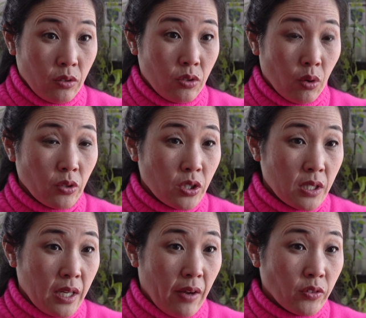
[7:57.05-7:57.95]
You don't
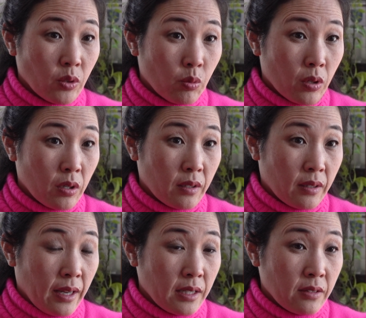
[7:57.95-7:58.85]
just have to
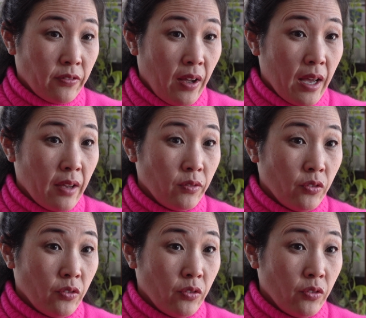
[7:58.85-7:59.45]
work 9 to 5.